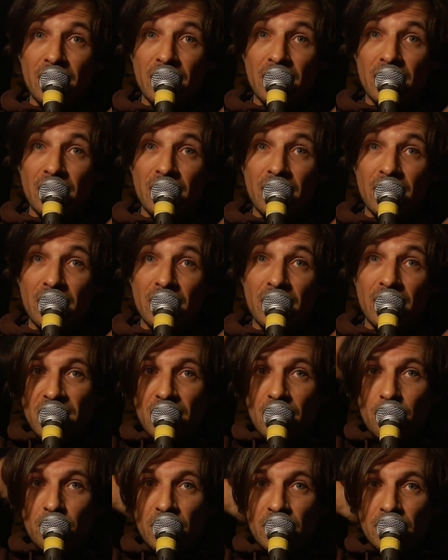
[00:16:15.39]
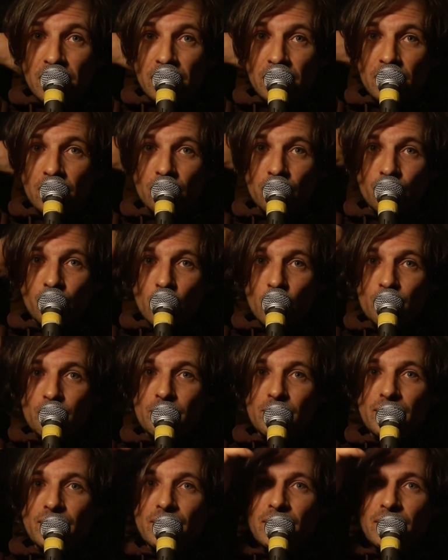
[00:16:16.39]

Could we make some group